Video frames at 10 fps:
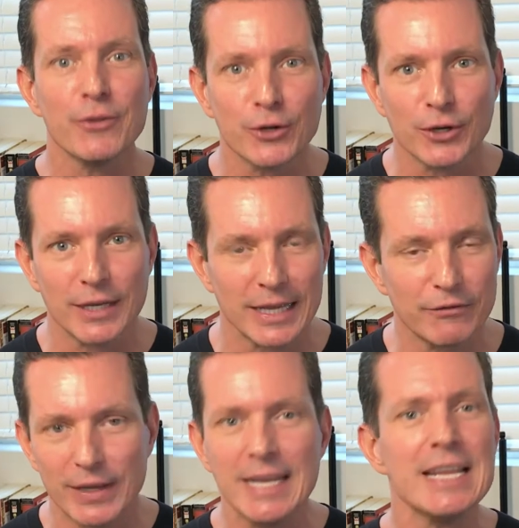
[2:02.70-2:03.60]
they're going to,
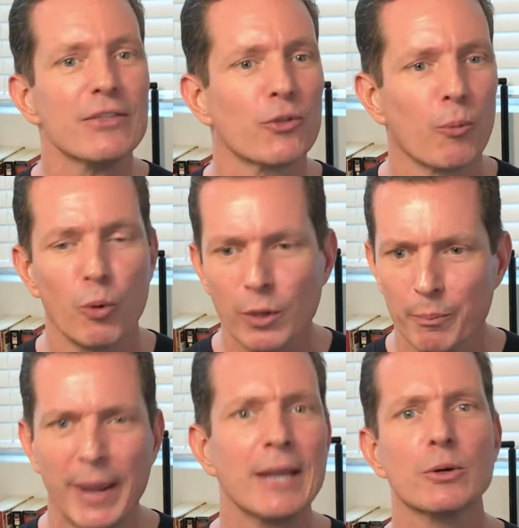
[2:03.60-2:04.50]
if any, the word
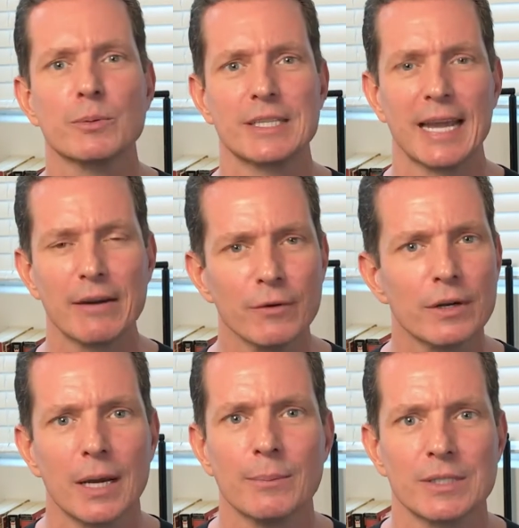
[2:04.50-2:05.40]
bankruptcy ever
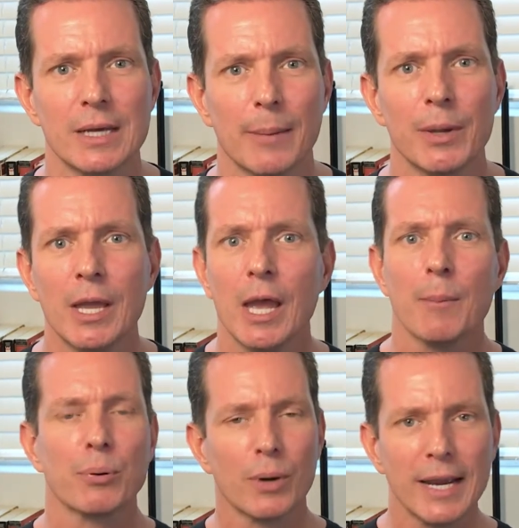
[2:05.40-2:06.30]
comes up,
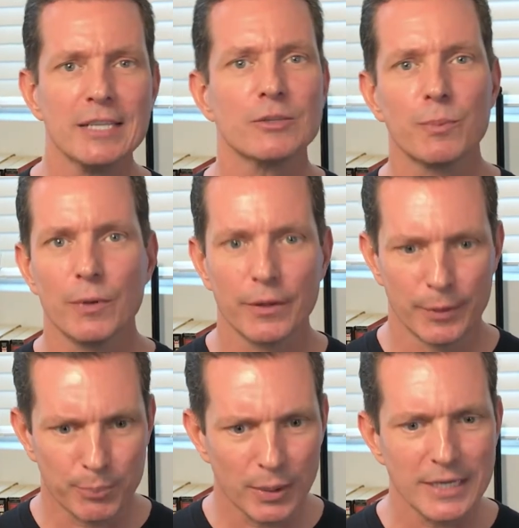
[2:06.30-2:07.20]
price,
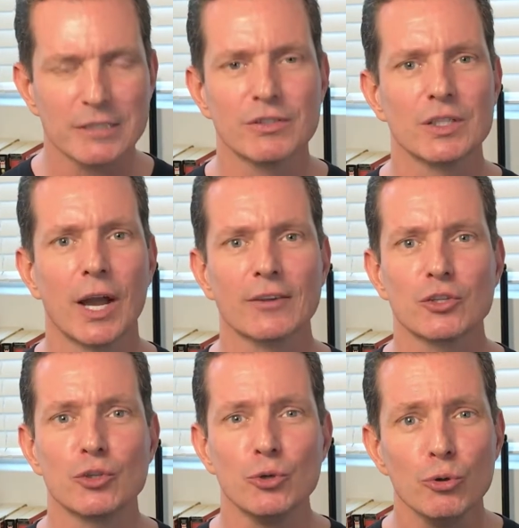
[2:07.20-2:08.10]
the price of stocks
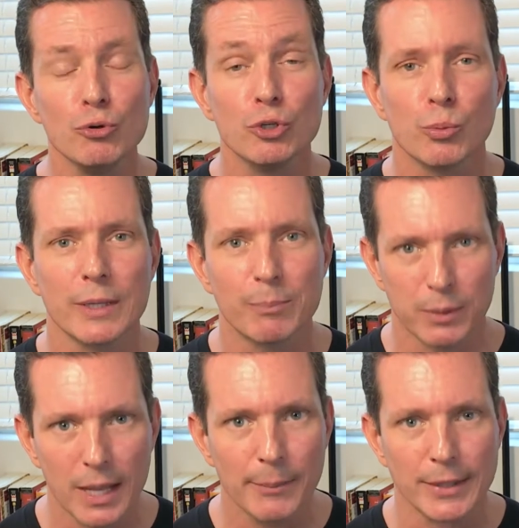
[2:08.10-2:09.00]
usually
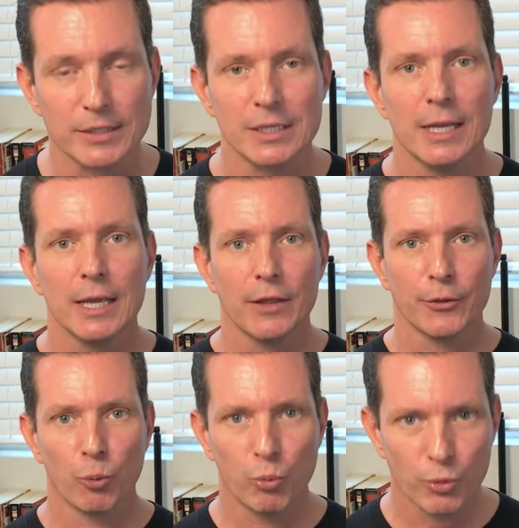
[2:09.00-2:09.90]
plummets.
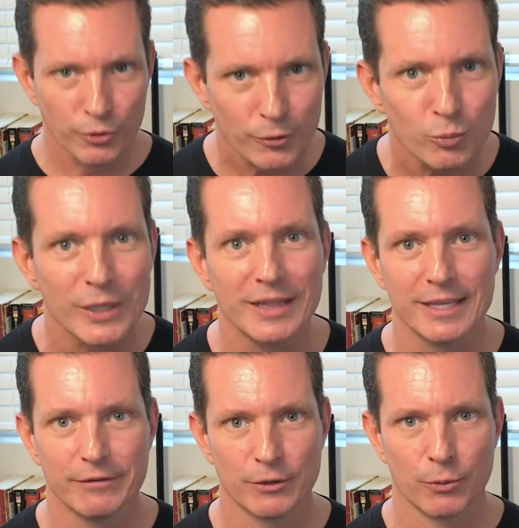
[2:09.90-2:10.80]
The world we
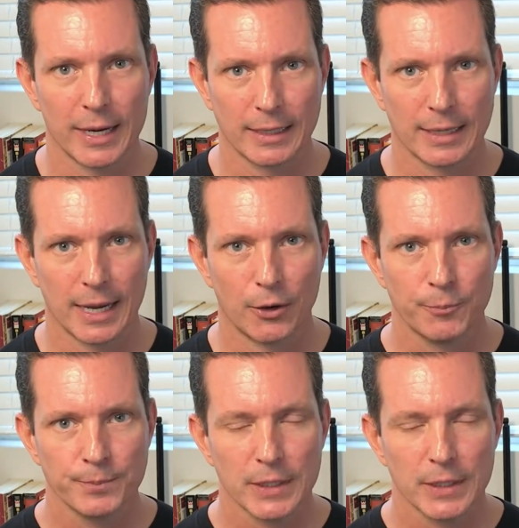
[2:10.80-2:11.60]
live in right now